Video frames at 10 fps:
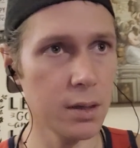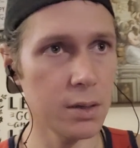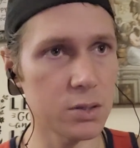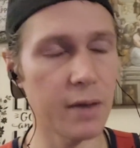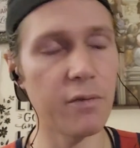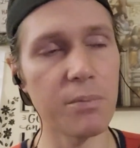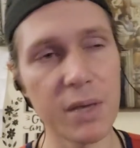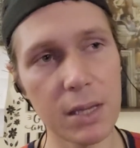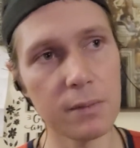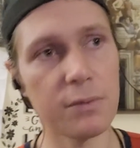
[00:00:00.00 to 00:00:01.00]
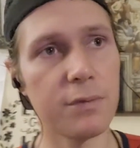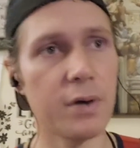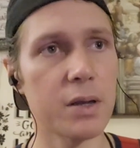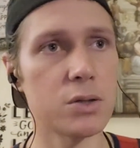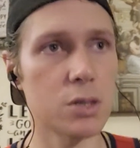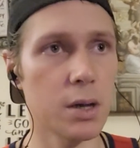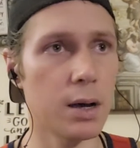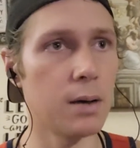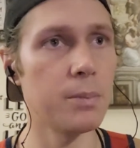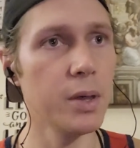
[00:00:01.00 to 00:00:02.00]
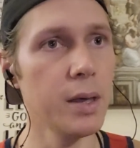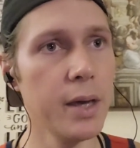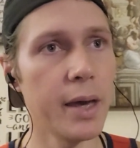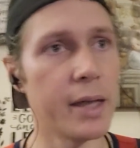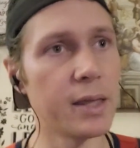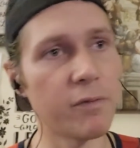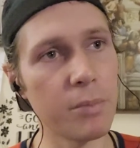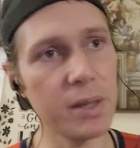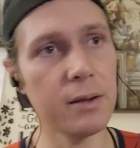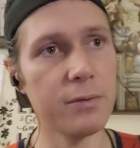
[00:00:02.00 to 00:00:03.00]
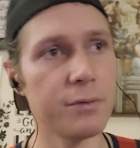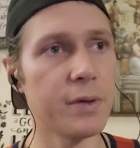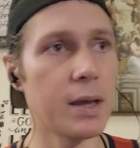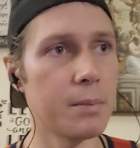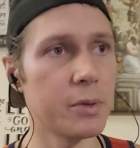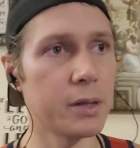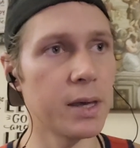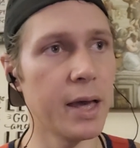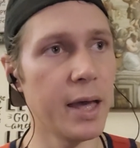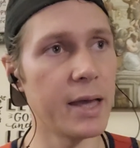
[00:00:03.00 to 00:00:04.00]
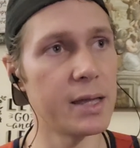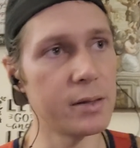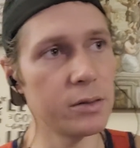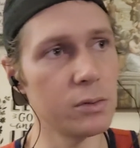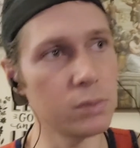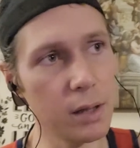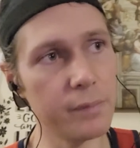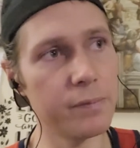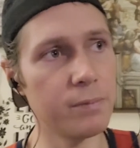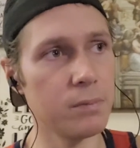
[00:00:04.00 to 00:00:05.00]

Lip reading: because you have a meaningful fucking job and you have a meaningful family and you love